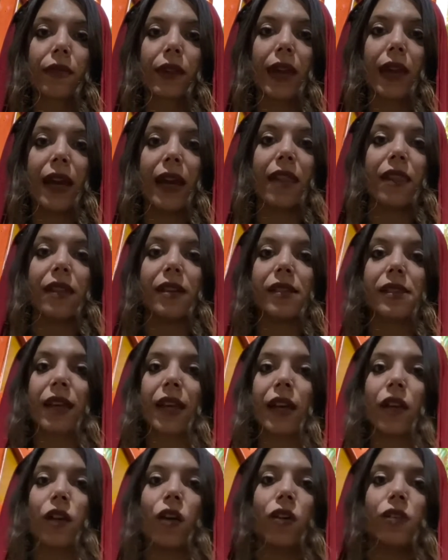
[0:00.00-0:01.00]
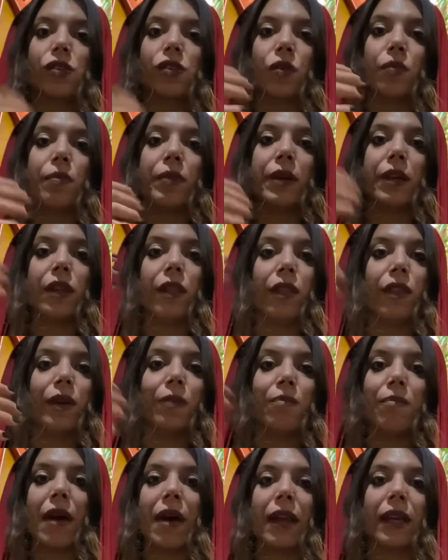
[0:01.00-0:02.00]
This can also be the
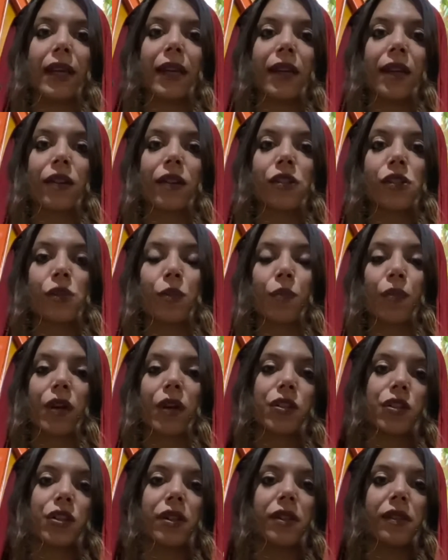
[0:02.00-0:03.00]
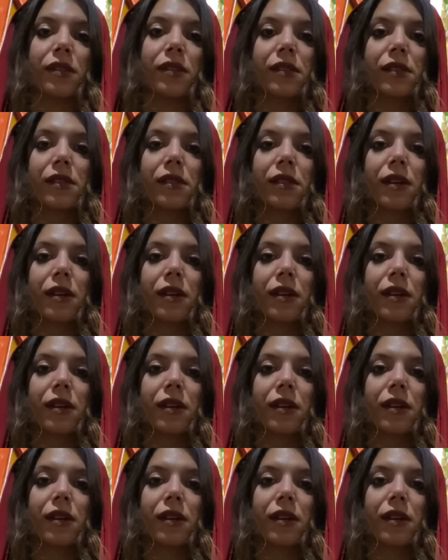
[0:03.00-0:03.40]
many expressions